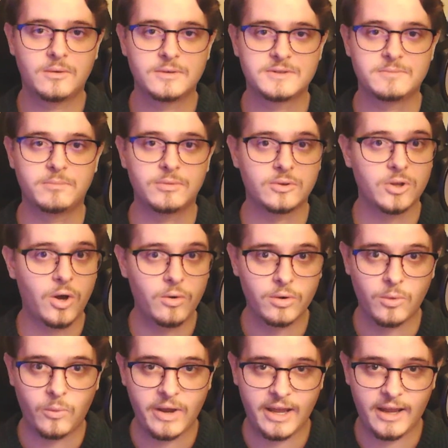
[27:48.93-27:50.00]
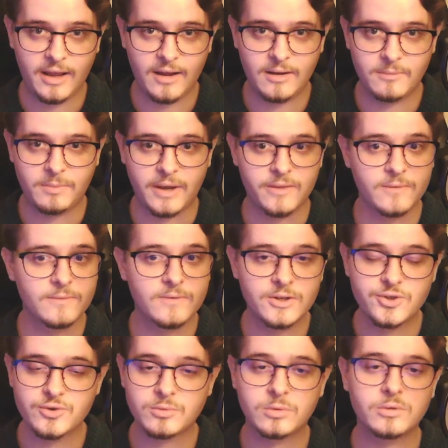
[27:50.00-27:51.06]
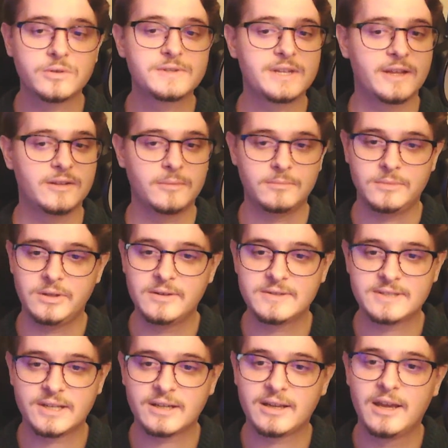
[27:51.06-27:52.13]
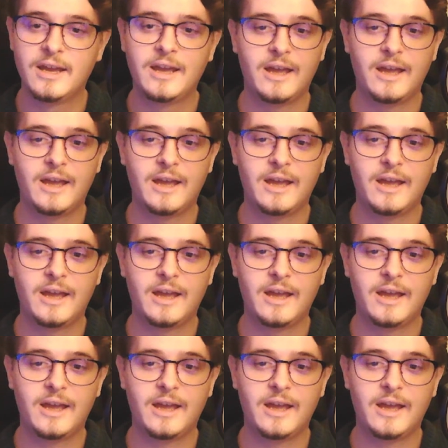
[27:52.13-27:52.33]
was blown away by the visuals and the music.